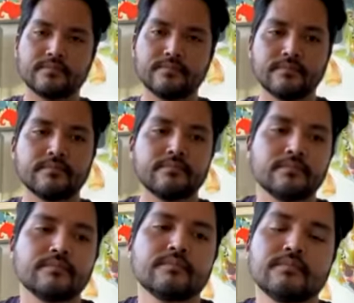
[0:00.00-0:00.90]

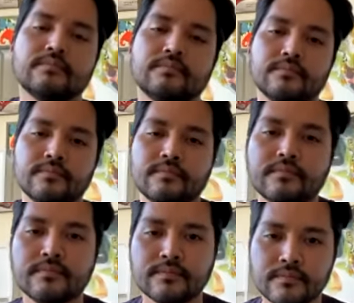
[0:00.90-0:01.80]

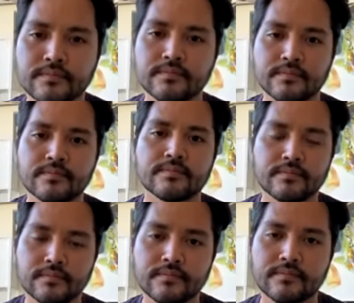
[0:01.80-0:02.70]

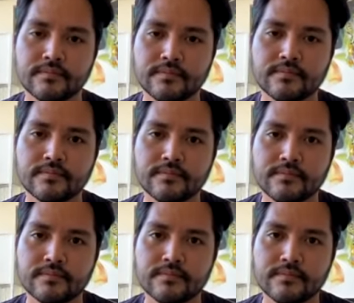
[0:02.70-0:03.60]

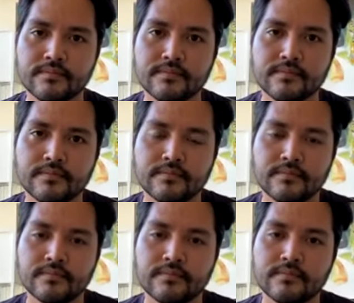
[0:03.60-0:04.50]

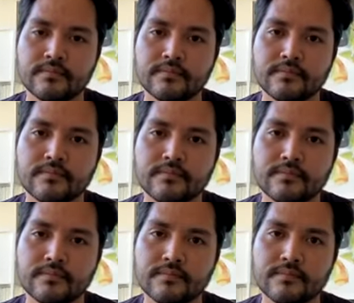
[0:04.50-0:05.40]

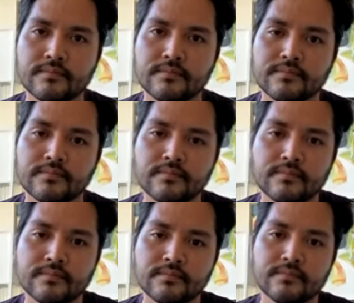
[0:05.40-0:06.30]

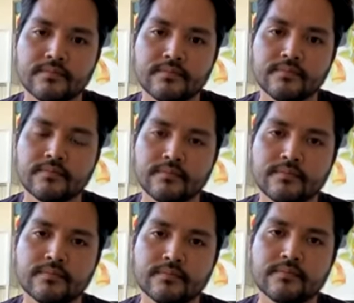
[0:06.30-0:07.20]

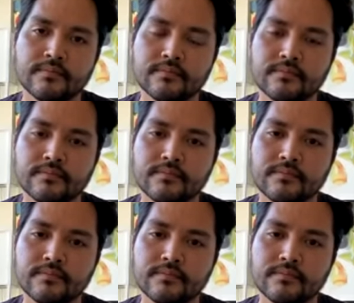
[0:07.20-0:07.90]
No words are spoken by the person on screen.